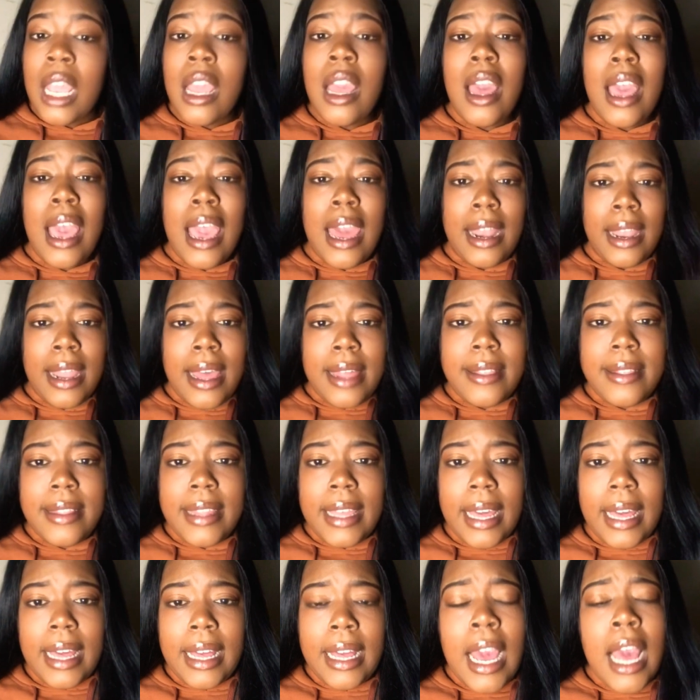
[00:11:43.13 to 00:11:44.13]
And another
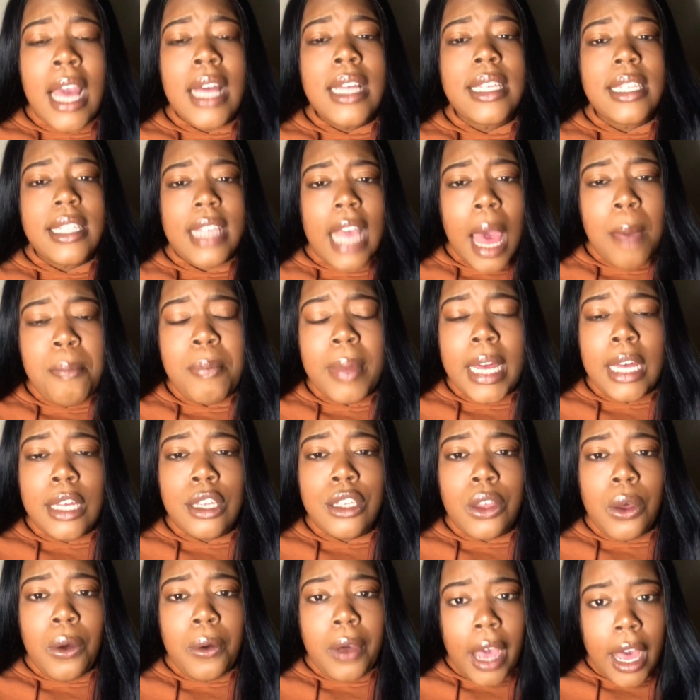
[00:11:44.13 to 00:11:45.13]
thing, stop being
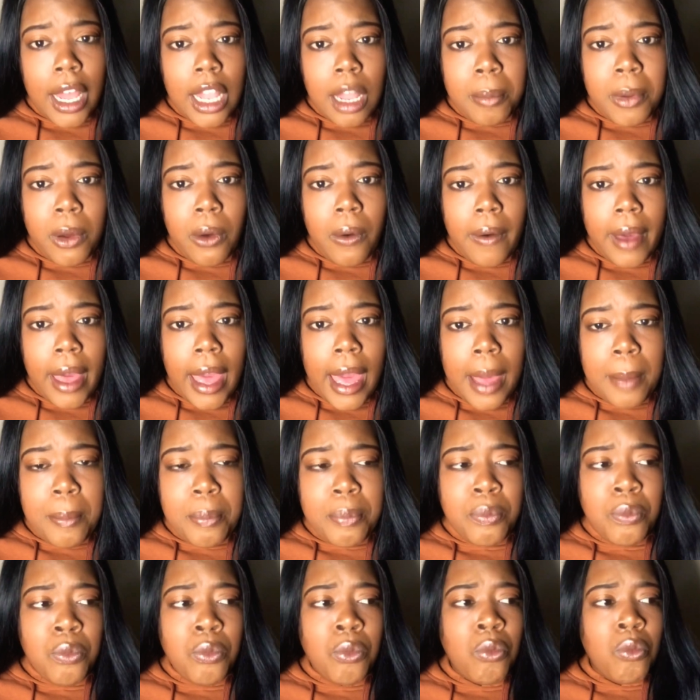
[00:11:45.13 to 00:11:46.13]
so gullible, okay?
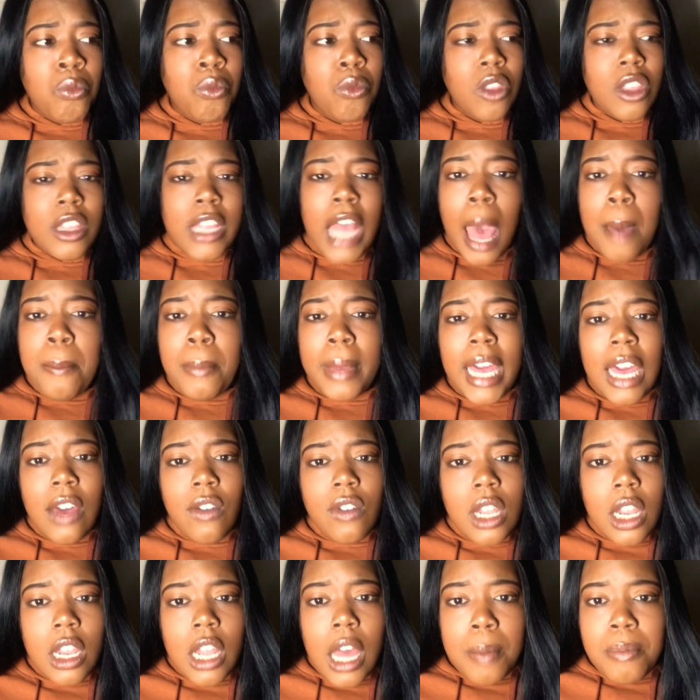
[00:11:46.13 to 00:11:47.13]
Stop giving
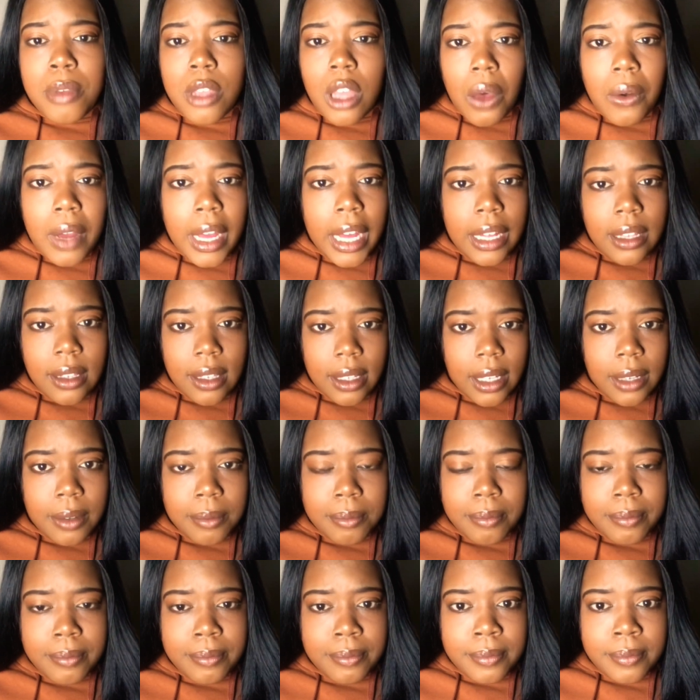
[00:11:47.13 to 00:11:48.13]
it up so easy.
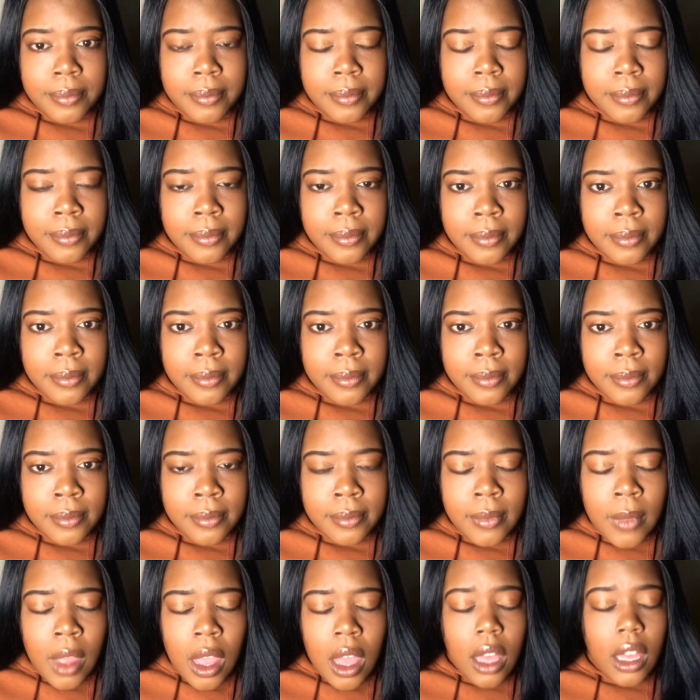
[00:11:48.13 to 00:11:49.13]

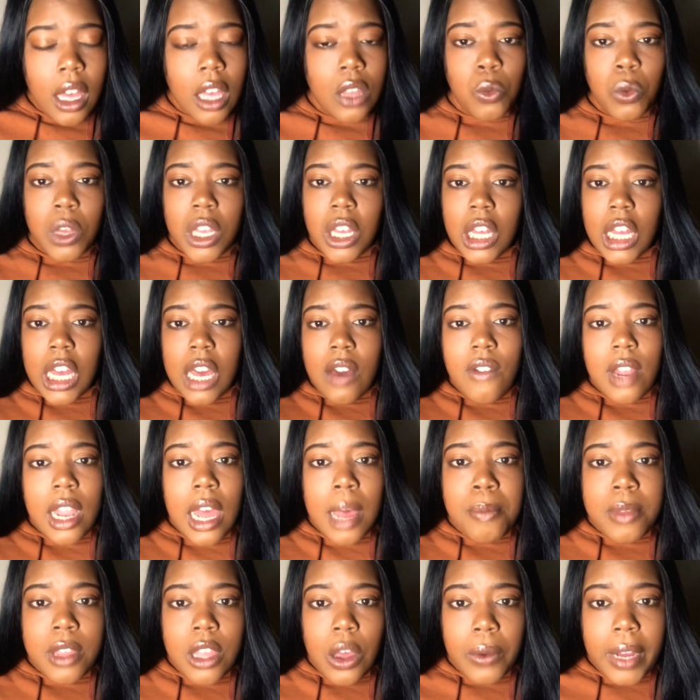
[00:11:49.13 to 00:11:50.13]
Because when you give it
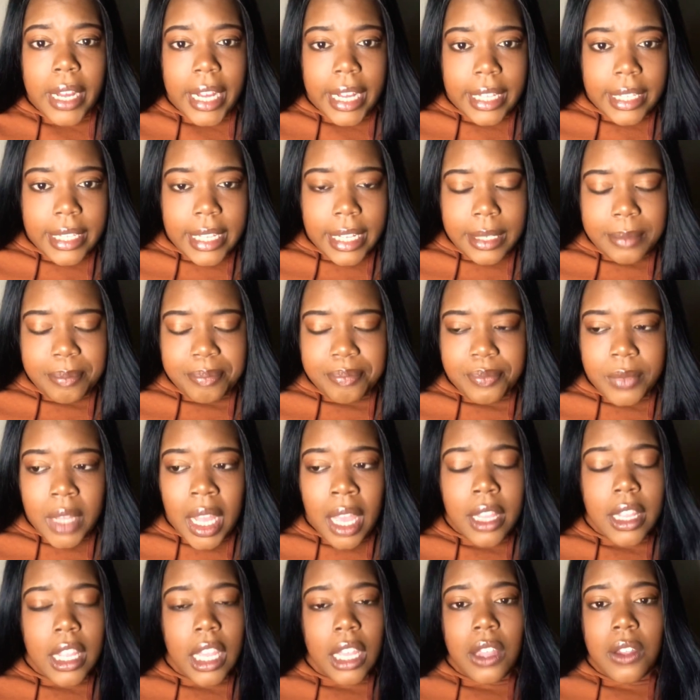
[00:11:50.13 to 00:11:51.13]
up so easy,
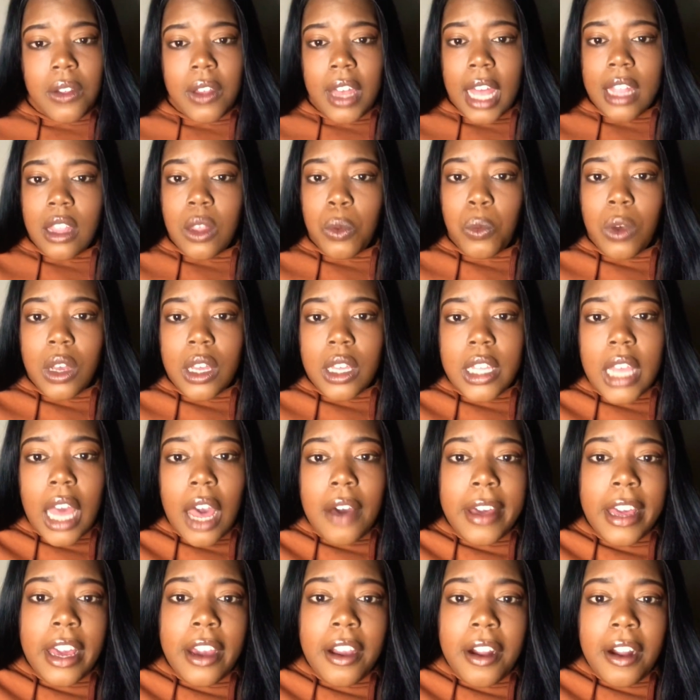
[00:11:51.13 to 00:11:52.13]
then you got the ones out
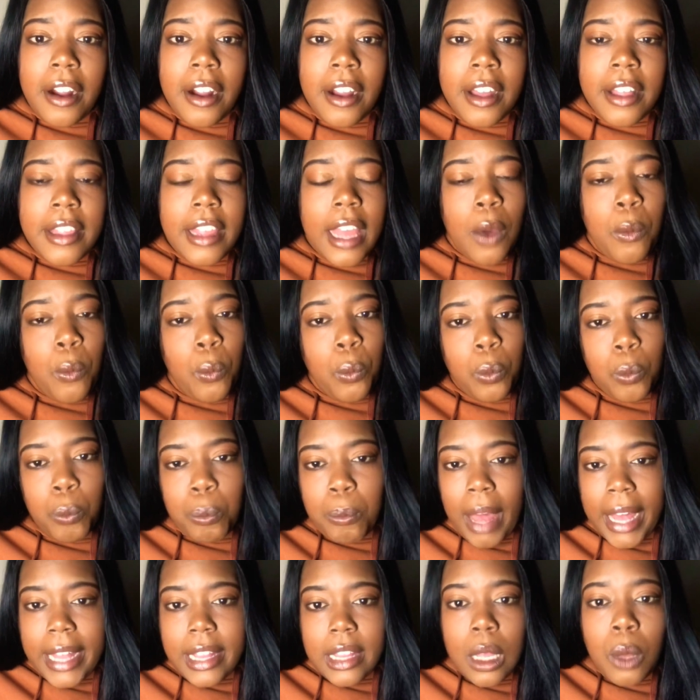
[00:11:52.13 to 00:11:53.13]
here that
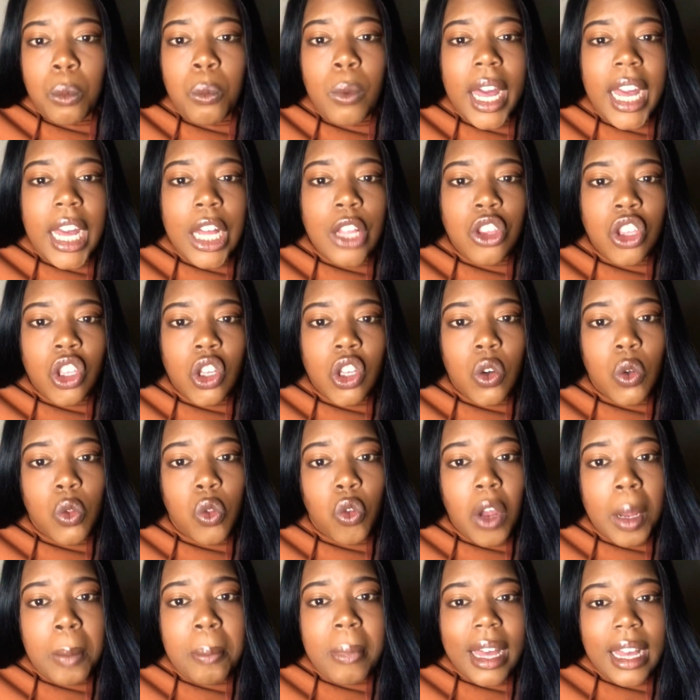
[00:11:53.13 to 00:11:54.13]
make them wait
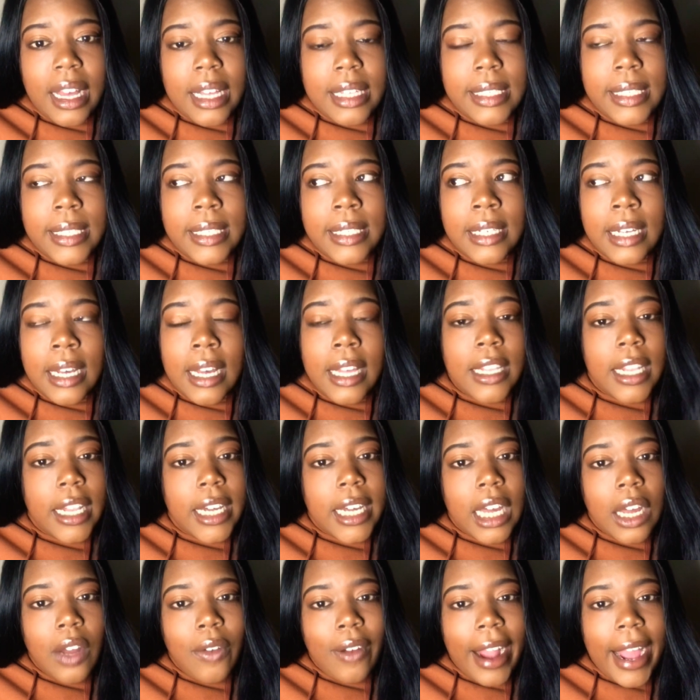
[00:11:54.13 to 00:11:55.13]
2-3 months
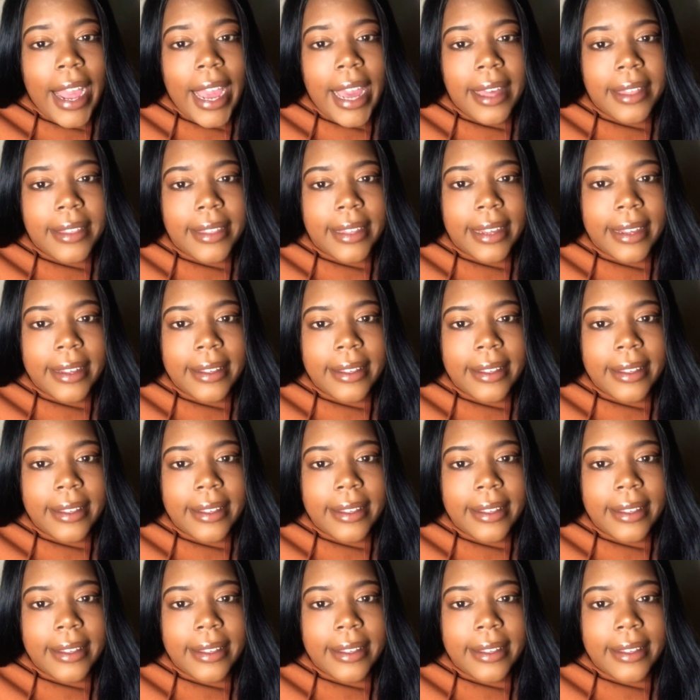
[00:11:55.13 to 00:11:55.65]
looking crazy.